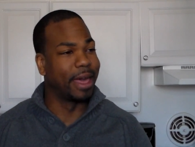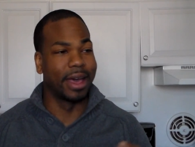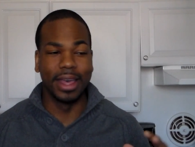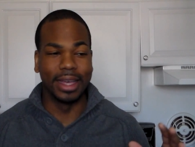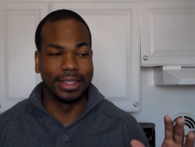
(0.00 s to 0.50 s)

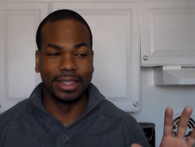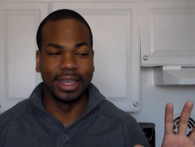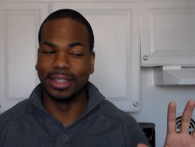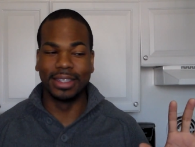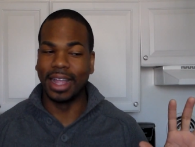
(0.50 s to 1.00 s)
Uh,
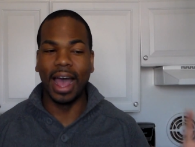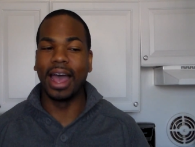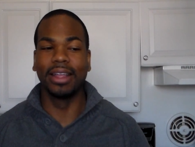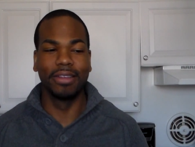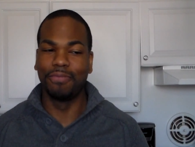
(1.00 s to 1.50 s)
it's it's
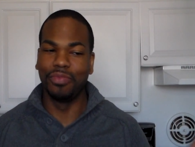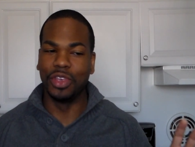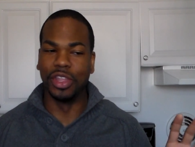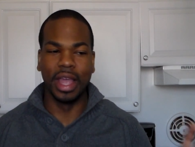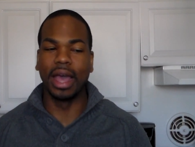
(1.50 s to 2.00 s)
not.
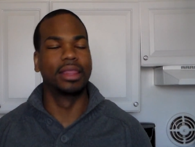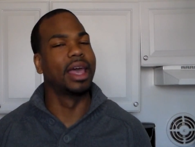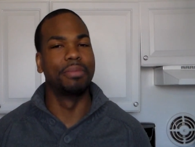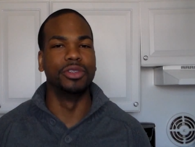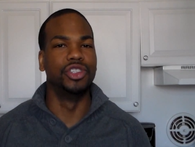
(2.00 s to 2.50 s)
You're
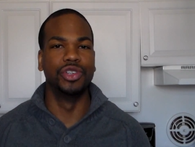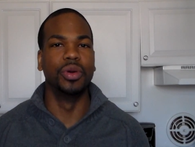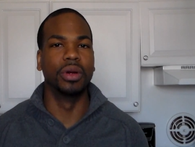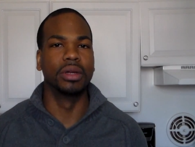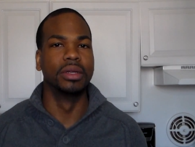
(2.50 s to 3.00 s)
not that
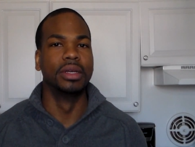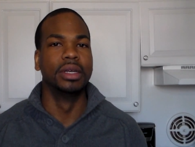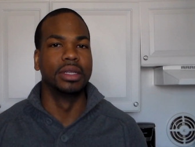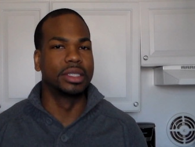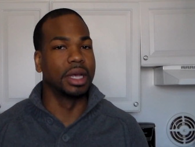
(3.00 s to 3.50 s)
mature.
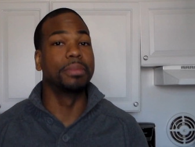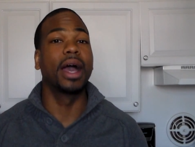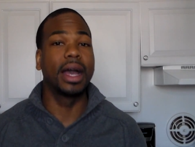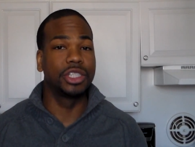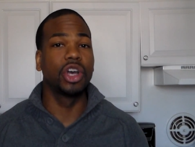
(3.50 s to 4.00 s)

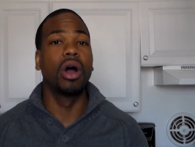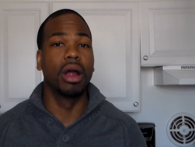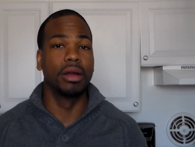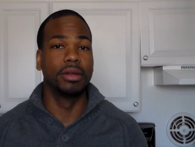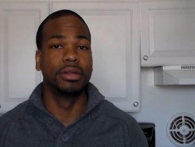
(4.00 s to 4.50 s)
Some guys
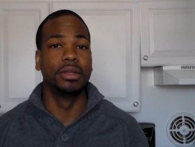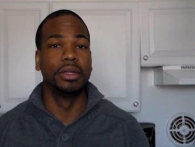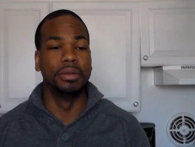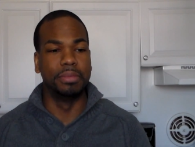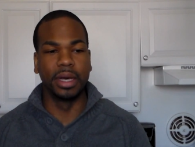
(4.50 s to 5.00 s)
are,
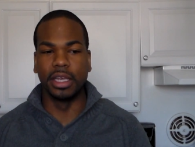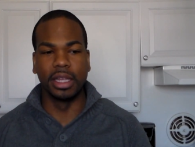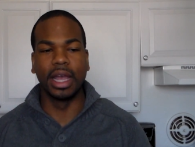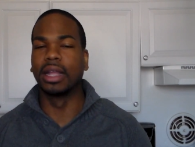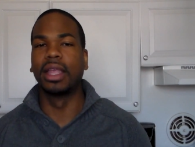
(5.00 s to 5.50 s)
but
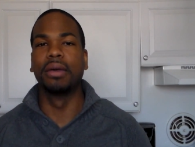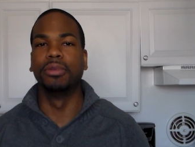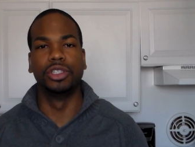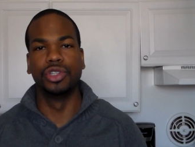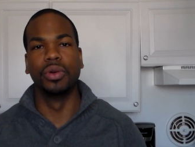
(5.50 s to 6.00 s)
you're not
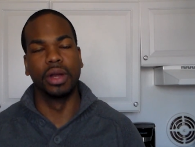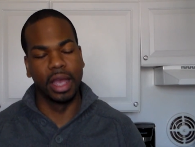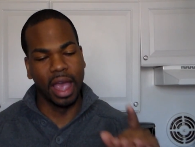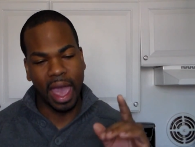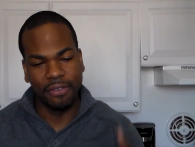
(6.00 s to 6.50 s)
that mature.
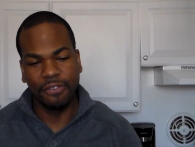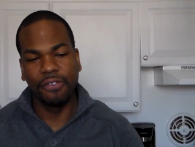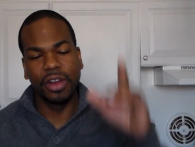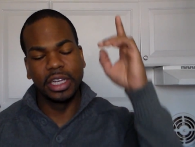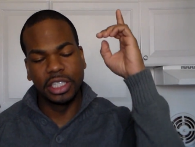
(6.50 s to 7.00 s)
And
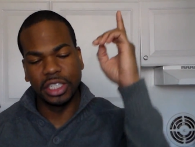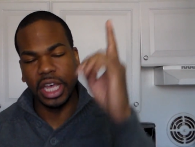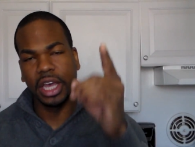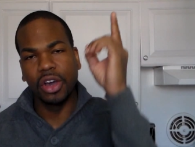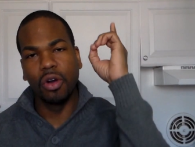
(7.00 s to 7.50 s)
every
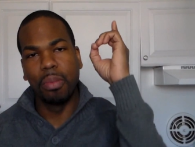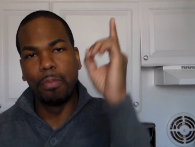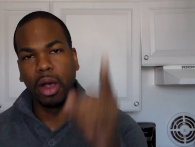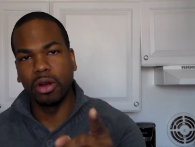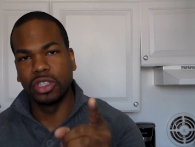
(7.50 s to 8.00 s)
single
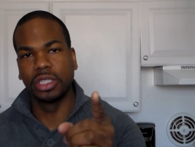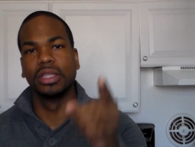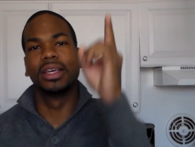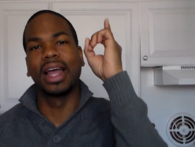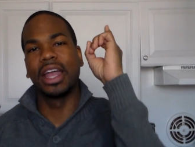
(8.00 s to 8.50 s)

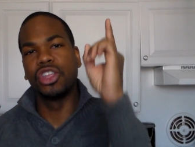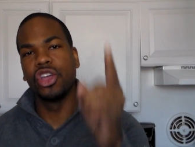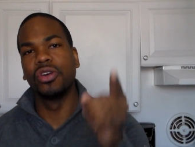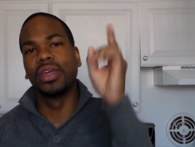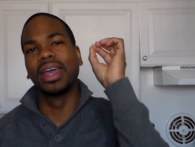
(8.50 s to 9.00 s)
person that I
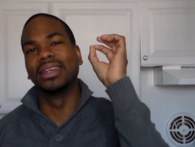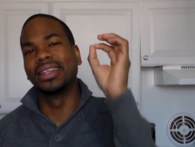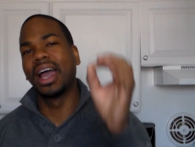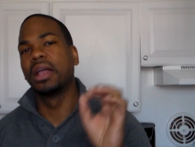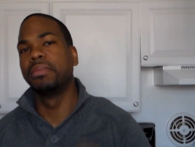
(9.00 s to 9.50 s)
know that
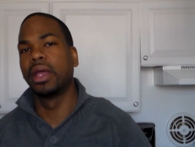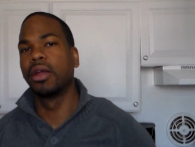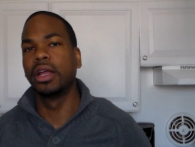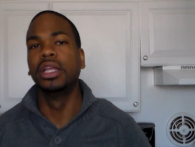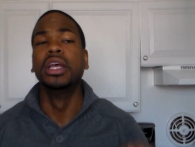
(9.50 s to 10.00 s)
had gotten
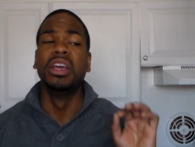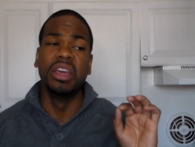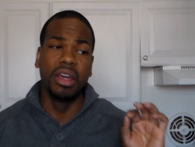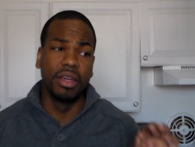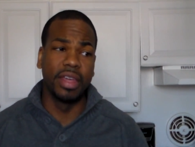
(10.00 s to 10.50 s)
married
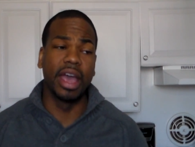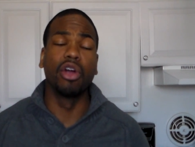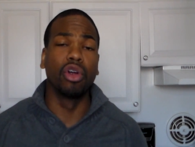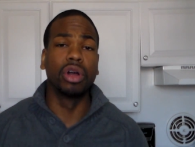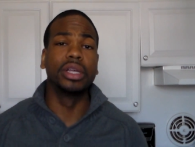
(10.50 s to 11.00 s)

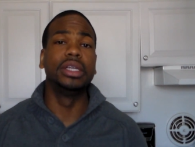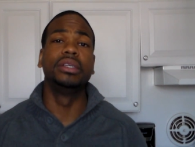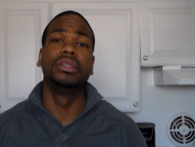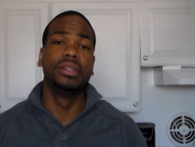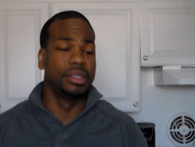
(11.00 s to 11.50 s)
that
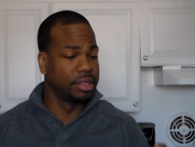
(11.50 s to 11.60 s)
early